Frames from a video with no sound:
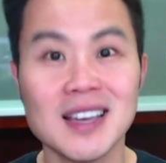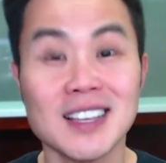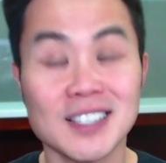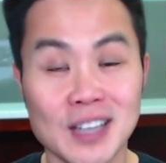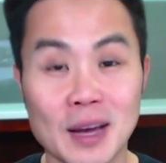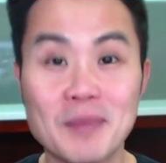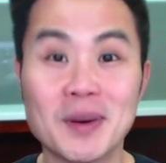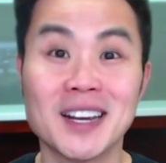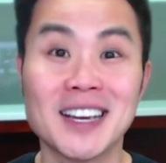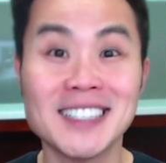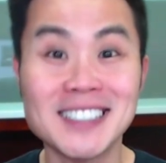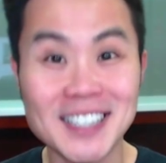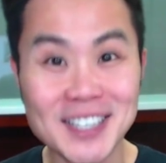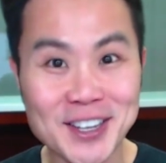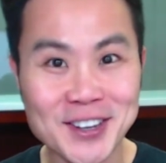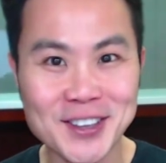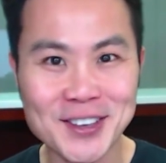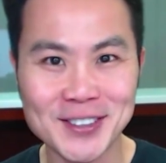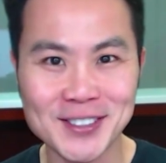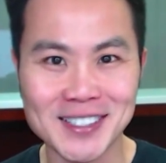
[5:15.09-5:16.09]
So I'm going to
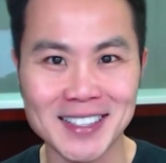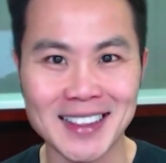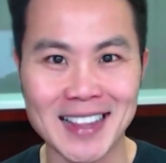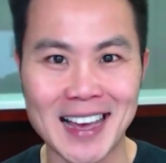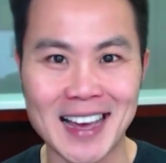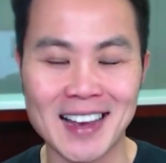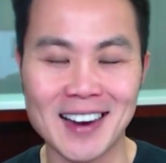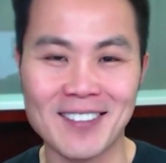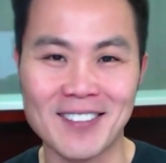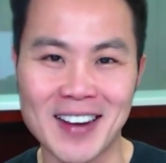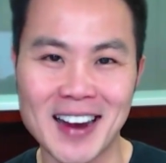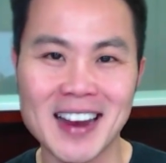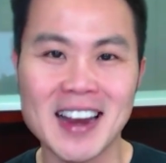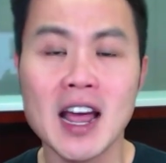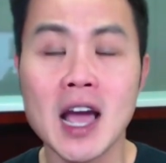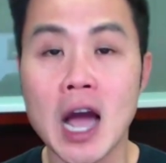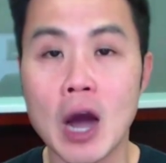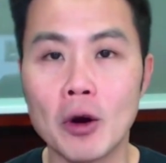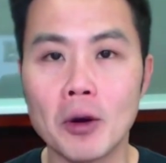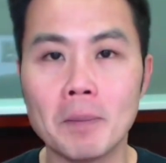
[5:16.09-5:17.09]
continue using that, right?
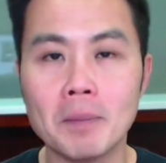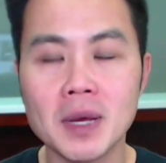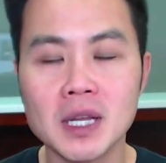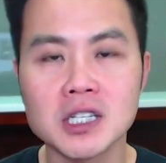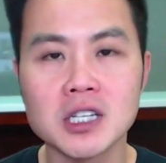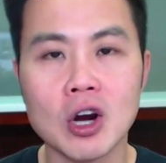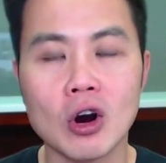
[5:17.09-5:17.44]
I would pitch